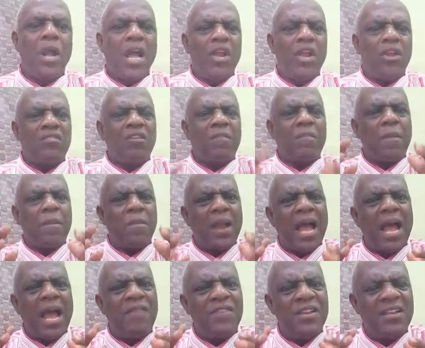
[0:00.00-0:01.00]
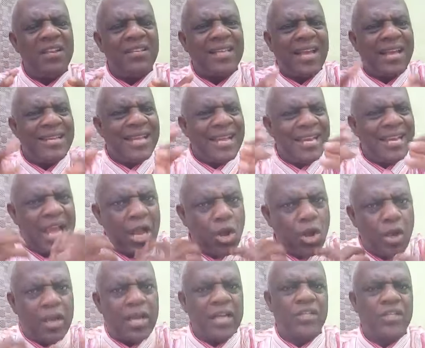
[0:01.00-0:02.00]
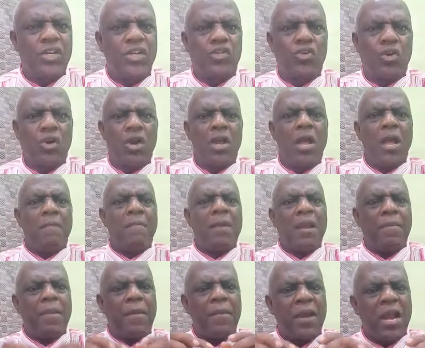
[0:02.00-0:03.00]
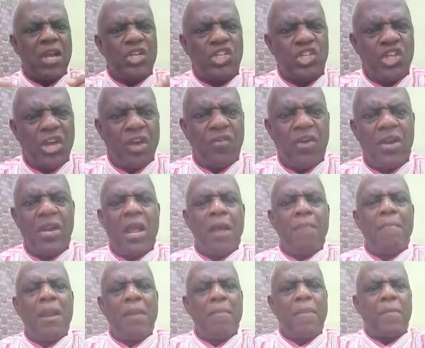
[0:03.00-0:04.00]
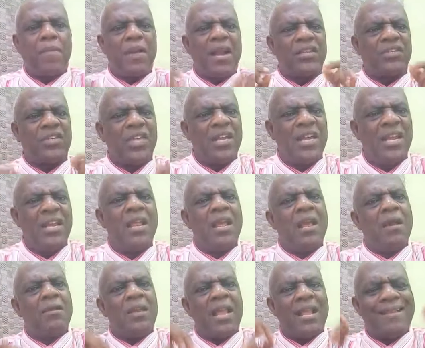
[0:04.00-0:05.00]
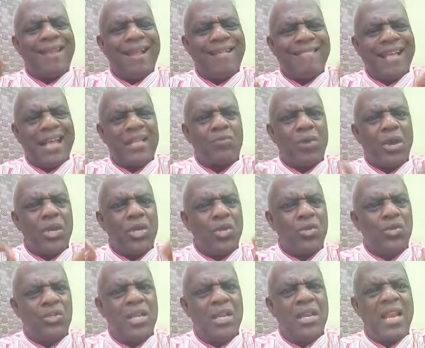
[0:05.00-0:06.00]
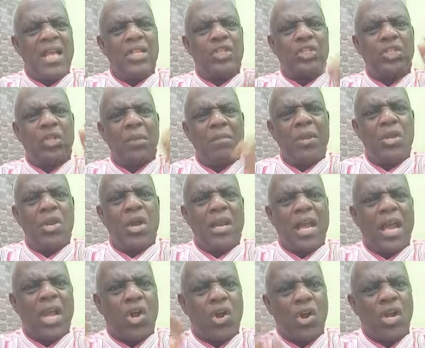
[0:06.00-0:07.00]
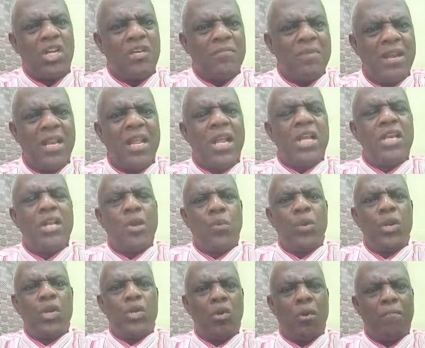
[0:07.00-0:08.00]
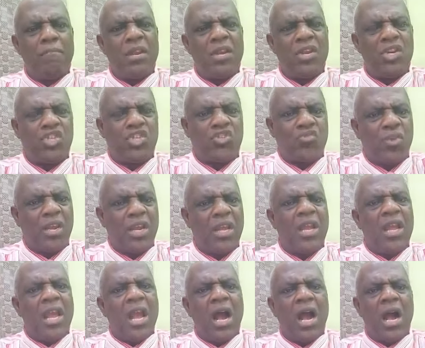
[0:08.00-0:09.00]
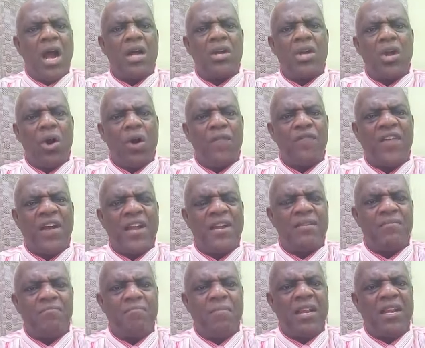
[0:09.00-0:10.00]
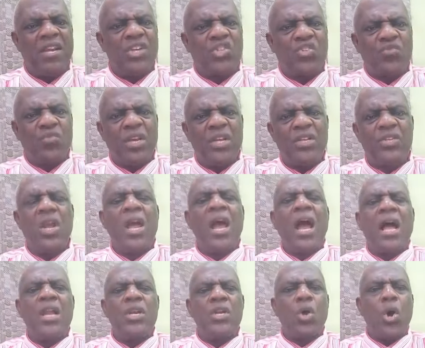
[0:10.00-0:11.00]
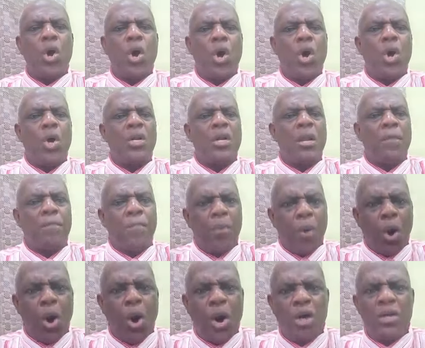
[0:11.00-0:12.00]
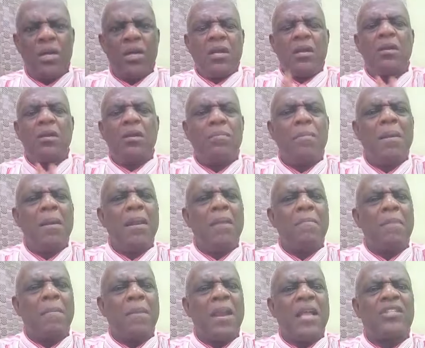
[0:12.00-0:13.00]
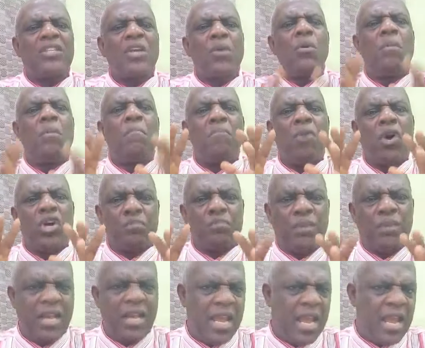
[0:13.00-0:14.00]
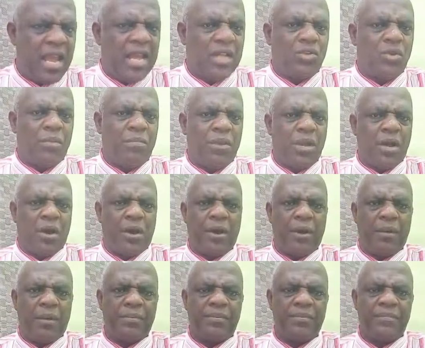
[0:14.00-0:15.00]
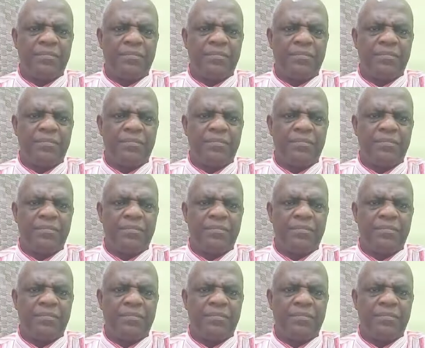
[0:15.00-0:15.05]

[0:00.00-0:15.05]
A lot of people are having this idea. They are inculcating it to us. Many people are sharing. Many people are saying the data we are using and so many other encouragement. The widow ministry and the orphan ministries and all the poor. Many people are saying we must be there to be a help.